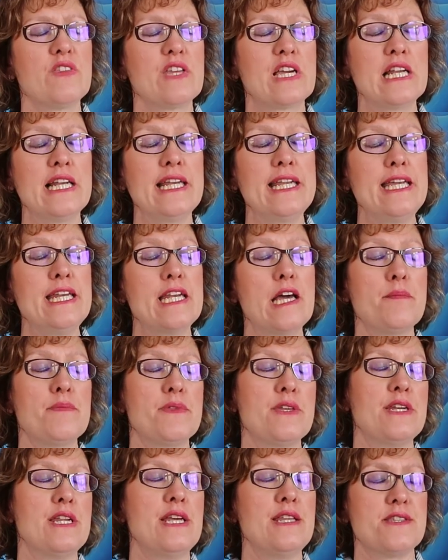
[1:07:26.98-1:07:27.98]
The
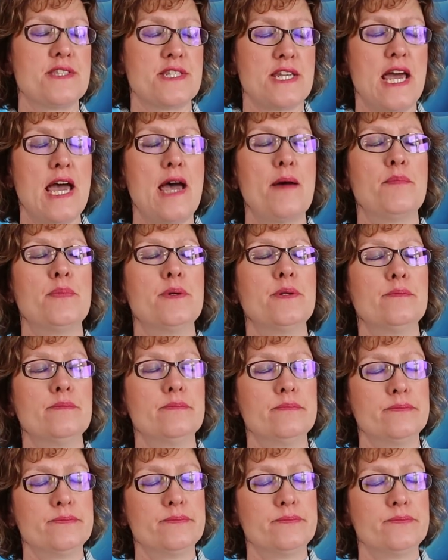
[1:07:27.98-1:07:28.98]
clean-up that needs to
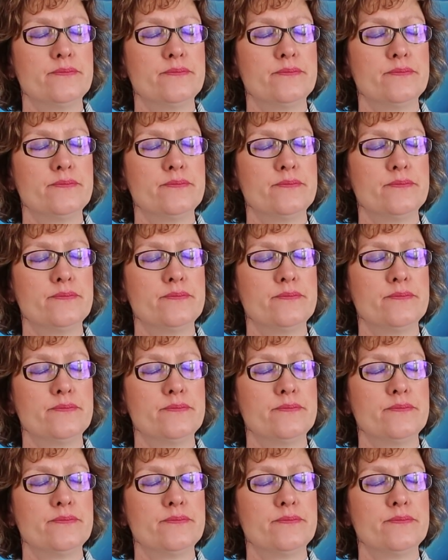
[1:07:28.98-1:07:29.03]
happen.